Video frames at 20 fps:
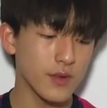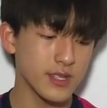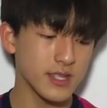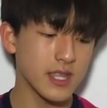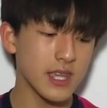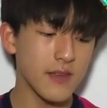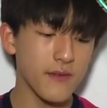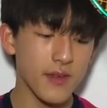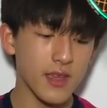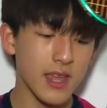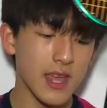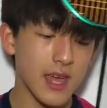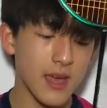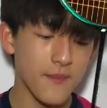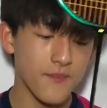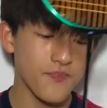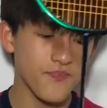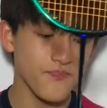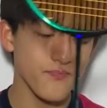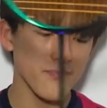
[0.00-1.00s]
receiving
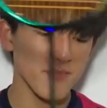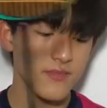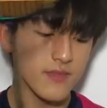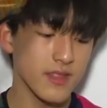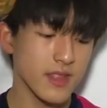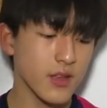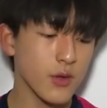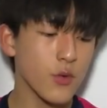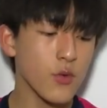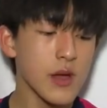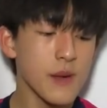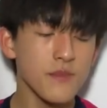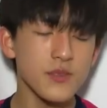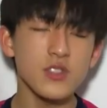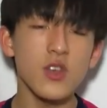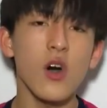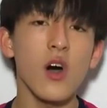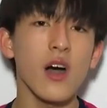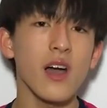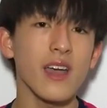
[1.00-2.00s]
it, the
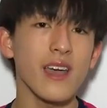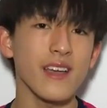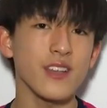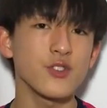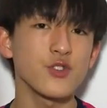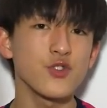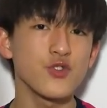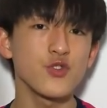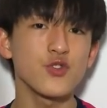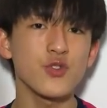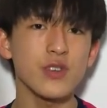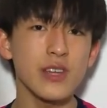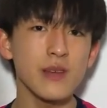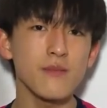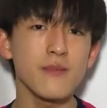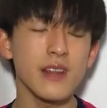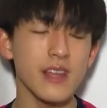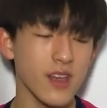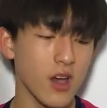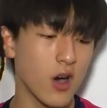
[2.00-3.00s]
grips are
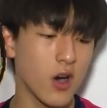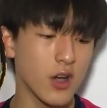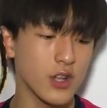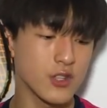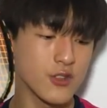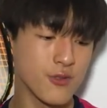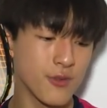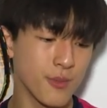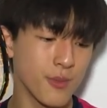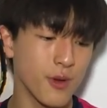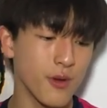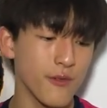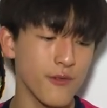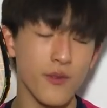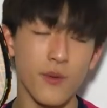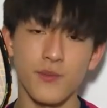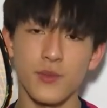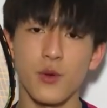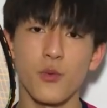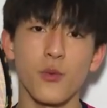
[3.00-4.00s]
extremely hard to remove
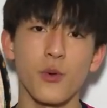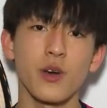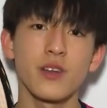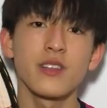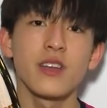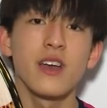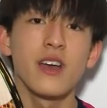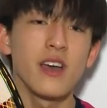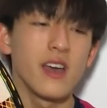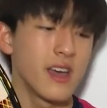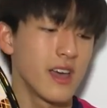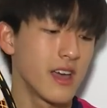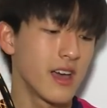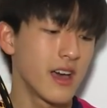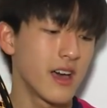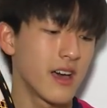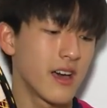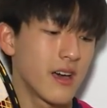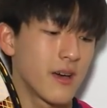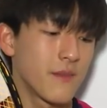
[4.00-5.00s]
from the wood.
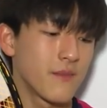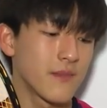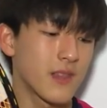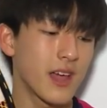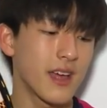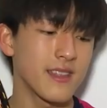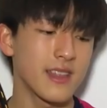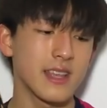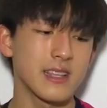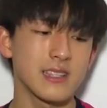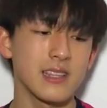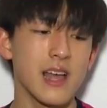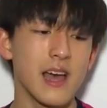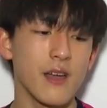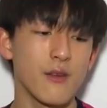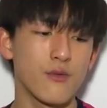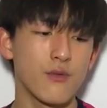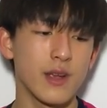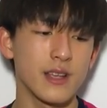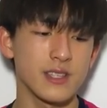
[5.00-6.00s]
Like there's
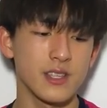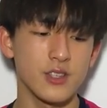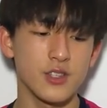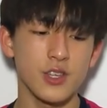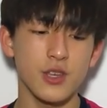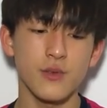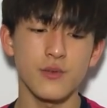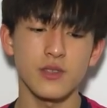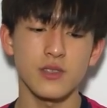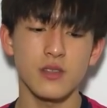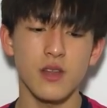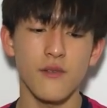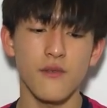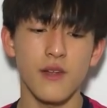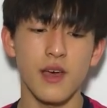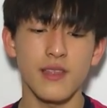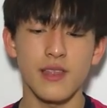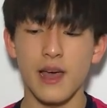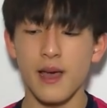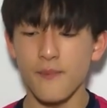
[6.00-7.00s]
like residue and stuff
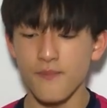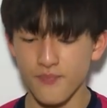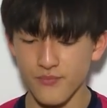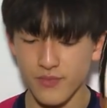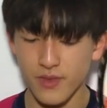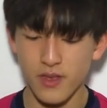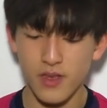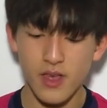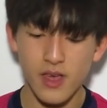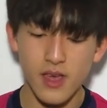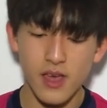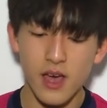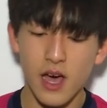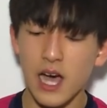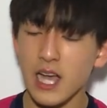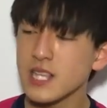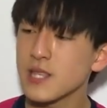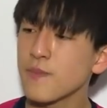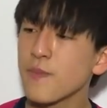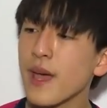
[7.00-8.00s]
like that.
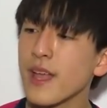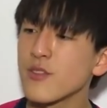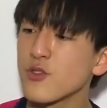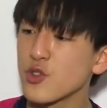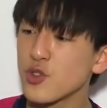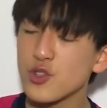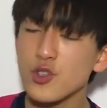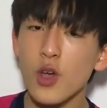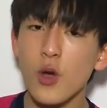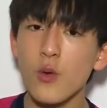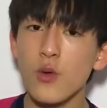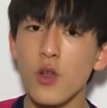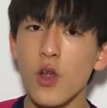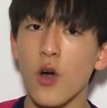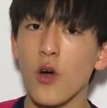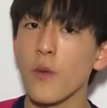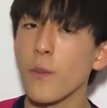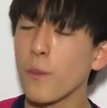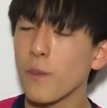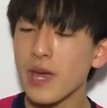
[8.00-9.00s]
I spent so
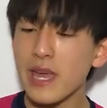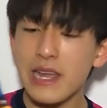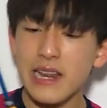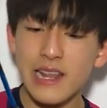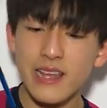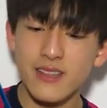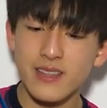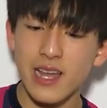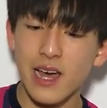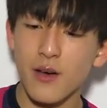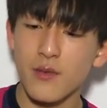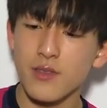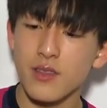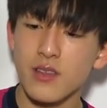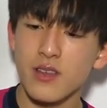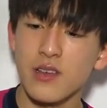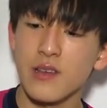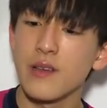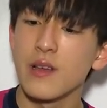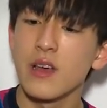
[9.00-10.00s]
long peeling down
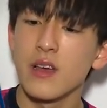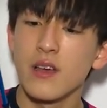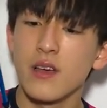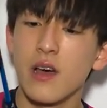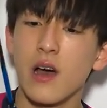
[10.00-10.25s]
the